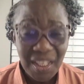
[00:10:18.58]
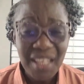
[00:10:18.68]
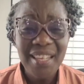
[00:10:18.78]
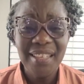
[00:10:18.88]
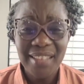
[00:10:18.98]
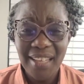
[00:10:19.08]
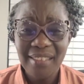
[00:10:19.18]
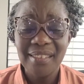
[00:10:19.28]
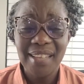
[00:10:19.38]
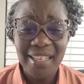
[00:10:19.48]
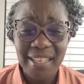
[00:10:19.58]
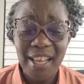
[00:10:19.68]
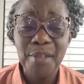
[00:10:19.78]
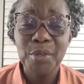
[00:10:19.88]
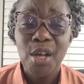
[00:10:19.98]
Yes, exercise
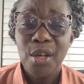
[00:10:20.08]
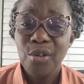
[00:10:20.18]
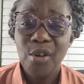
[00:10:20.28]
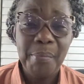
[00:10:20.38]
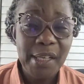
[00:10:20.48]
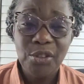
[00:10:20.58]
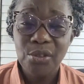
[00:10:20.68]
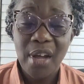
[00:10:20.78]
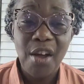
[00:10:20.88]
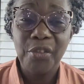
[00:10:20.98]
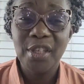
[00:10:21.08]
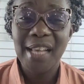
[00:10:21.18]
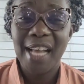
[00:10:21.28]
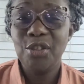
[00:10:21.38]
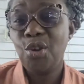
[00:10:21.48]
helps your mental health because
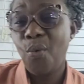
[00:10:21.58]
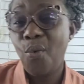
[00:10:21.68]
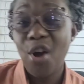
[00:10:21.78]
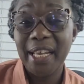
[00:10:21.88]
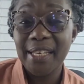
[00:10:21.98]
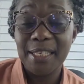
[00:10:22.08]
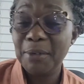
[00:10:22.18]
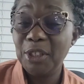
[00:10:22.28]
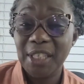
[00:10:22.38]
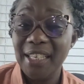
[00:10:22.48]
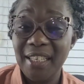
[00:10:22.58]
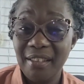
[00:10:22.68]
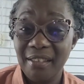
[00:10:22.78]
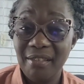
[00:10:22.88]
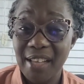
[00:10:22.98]
as you're walking, especially
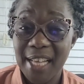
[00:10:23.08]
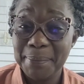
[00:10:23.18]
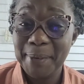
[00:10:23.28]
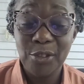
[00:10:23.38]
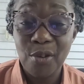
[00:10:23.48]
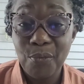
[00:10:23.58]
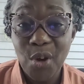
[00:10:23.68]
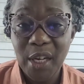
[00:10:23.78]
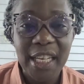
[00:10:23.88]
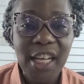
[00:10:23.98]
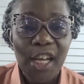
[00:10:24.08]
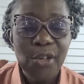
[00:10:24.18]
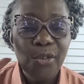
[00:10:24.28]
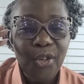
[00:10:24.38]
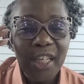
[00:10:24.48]
the aspect of walking,
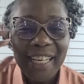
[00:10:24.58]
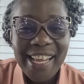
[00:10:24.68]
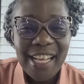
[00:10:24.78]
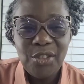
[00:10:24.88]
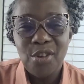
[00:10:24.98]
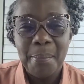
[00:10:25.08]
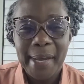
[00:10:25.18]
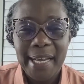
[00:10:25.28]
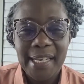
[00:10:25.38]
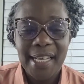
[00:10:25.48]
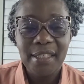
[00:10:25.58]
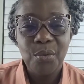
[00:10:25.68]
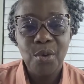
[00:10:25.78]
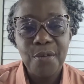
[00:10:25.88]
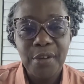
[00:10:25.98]
it clears your mind. It has a
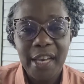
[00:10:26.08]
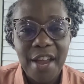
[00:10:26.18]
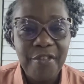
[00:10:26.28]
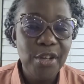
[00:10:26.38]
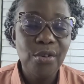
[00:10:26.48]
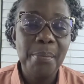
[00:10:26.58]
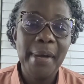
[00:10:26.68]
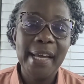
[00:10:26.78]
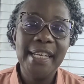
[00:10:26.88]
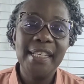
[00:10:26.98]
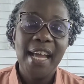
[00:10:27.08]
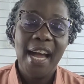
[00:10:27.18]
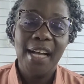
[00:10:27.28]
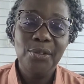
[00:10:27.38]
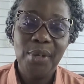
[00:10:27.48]
way of clearing your mind,
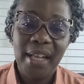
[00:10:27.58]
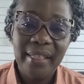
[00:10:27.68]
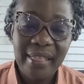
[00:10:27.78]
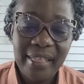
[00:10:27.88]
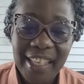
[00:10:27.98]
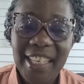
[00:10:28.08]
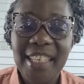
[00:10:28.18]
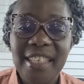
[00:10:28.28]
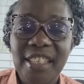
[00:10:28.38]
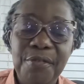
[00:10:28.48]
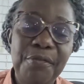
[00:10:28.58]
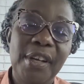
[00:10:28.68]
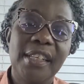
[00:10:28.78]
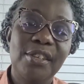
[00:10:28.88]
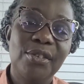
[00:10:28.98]
and you can think differently.